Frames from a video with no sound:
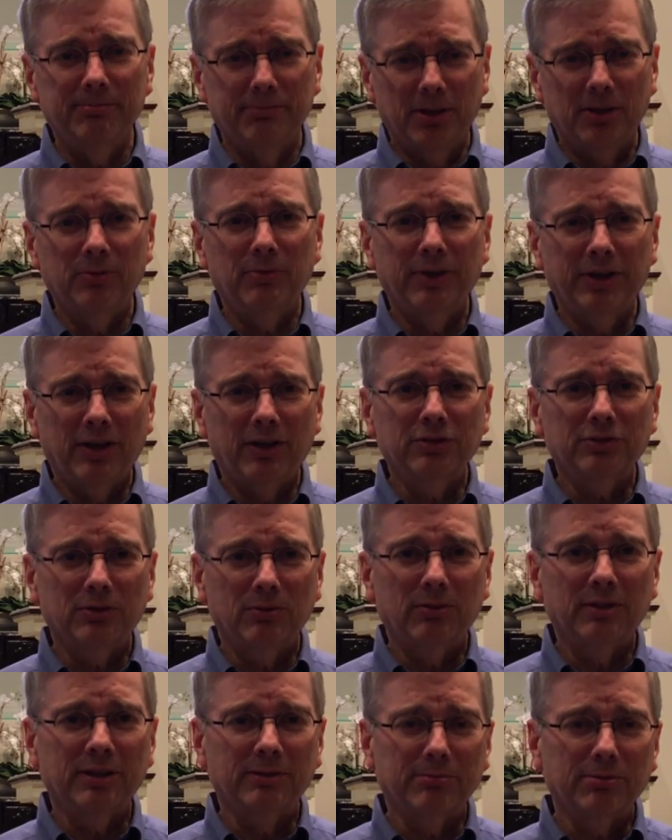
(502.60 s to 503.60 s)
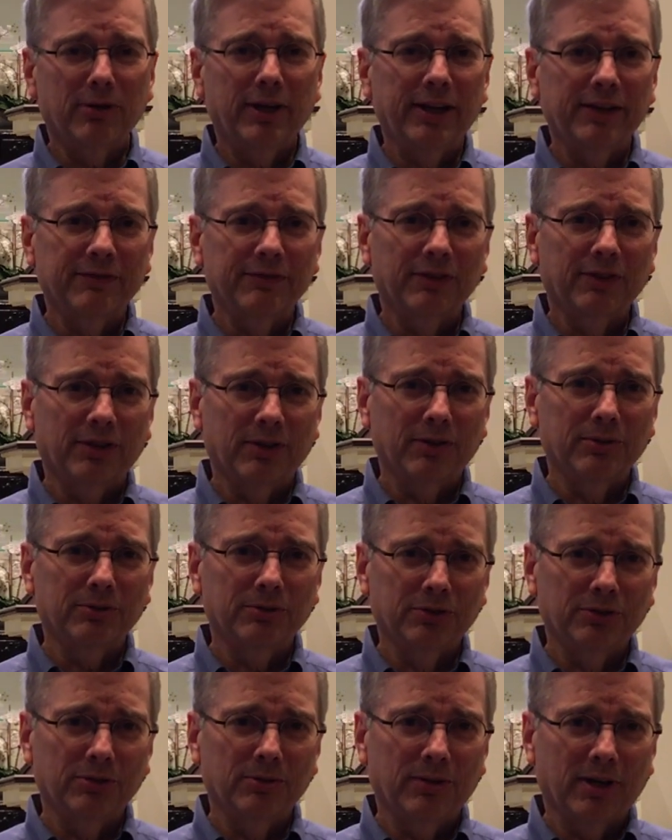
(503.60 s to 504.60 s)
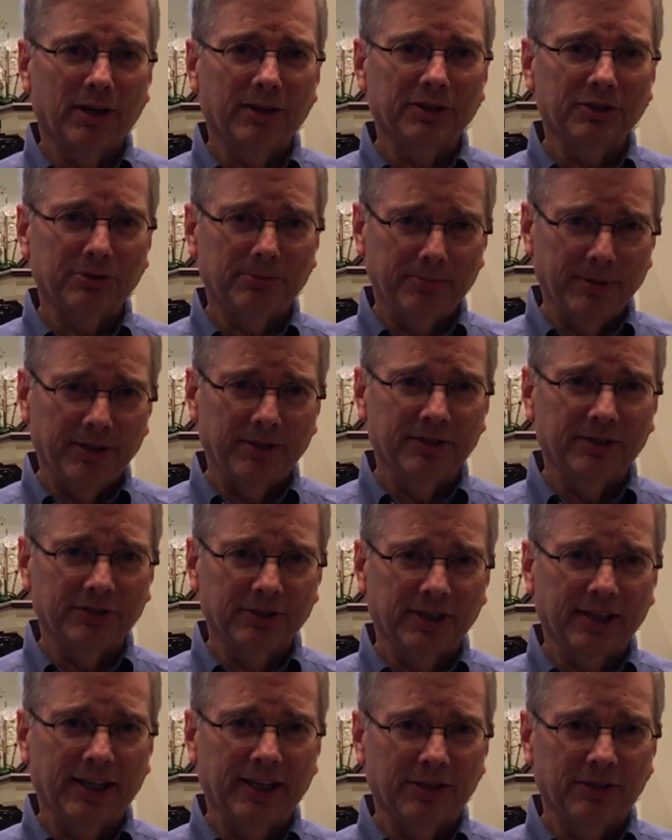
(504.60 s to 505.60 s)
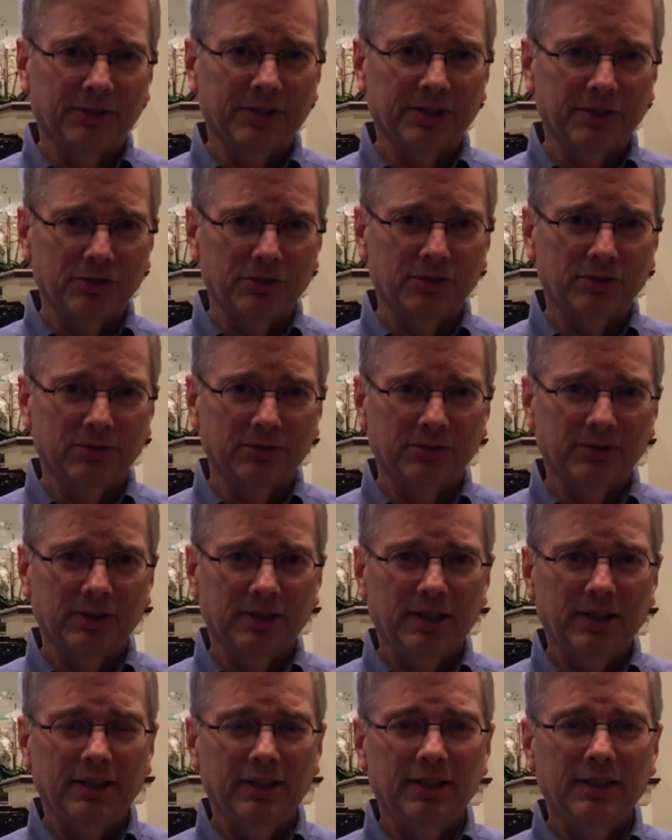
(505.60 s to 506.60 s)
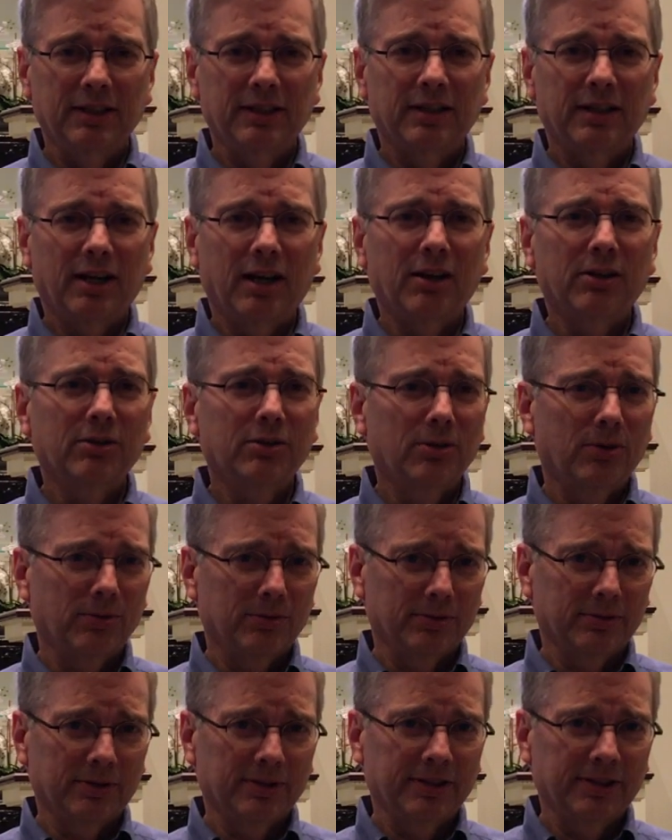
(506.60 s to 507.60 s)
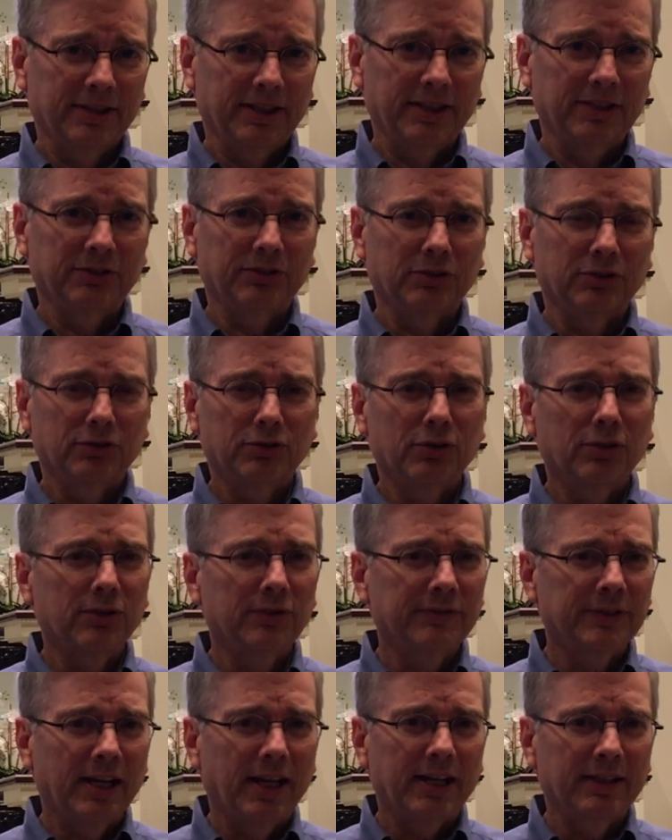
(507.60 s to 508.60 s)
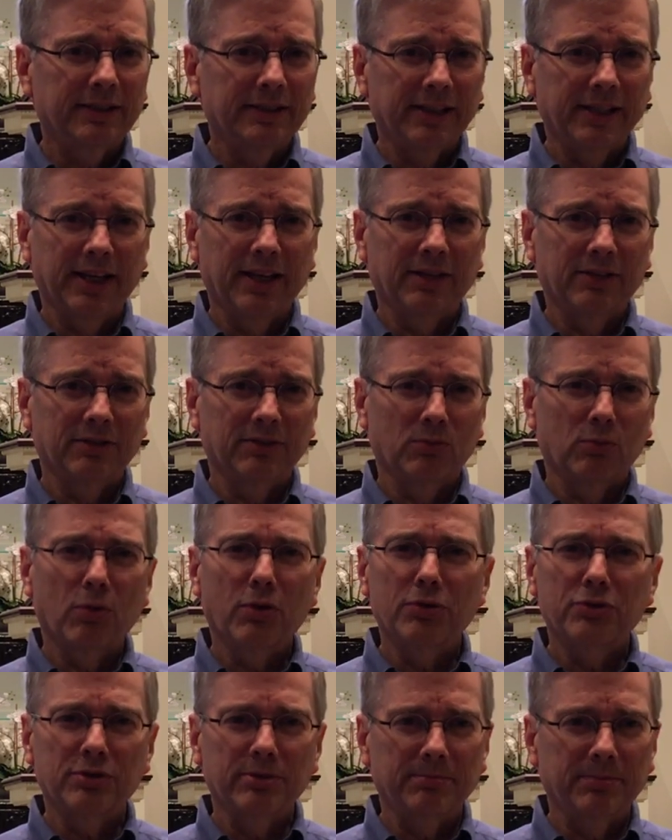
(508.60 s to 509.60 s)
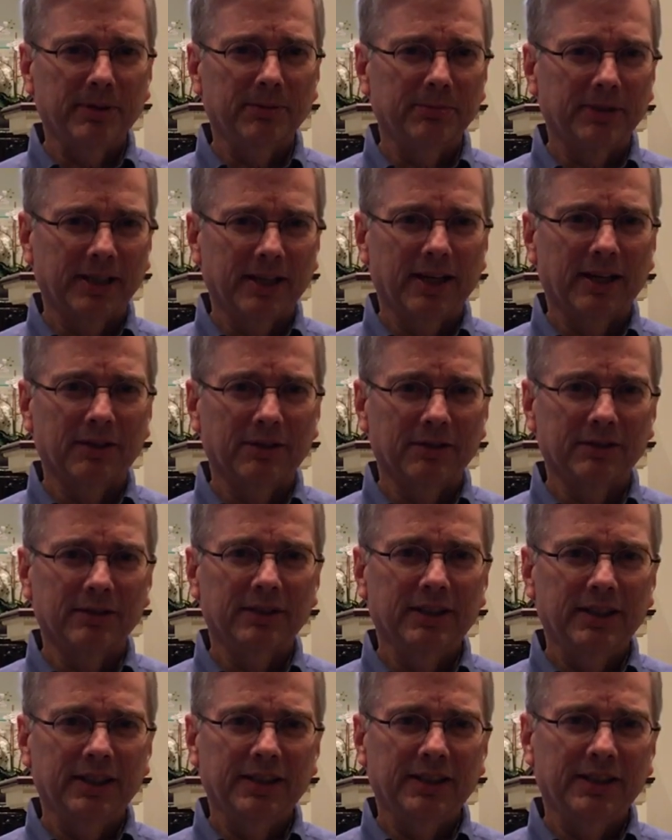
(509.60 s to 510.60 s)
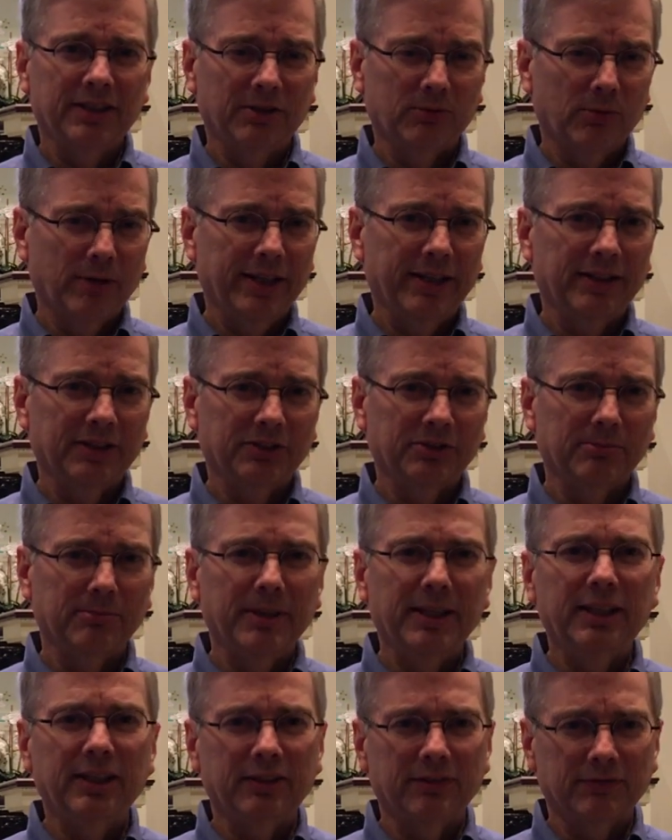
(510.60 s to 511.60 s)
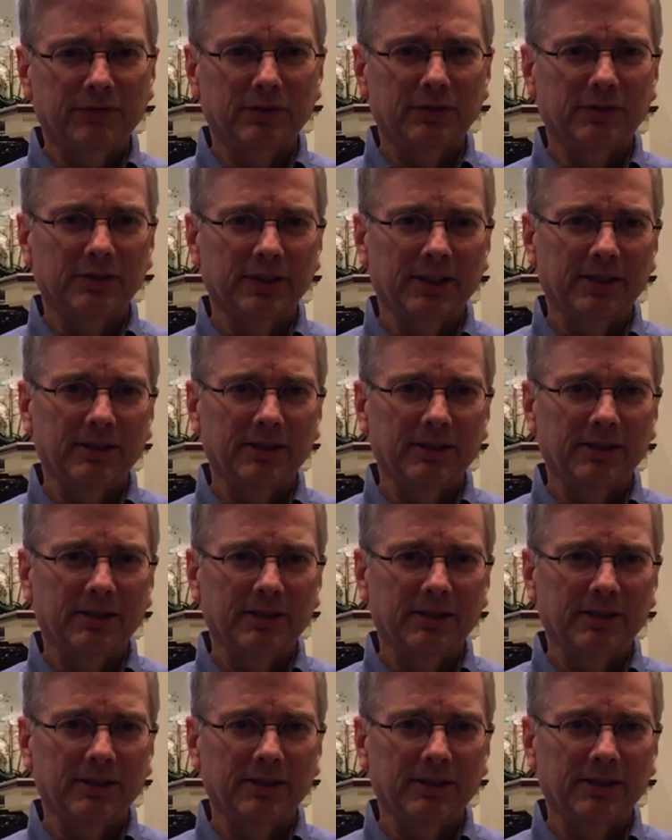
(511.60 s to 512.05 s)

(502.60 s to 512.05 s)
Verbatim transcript: but we also want to pray for those who are experiencing health issues. Our goal is to serve God together and worship Him together in a way that's meaningful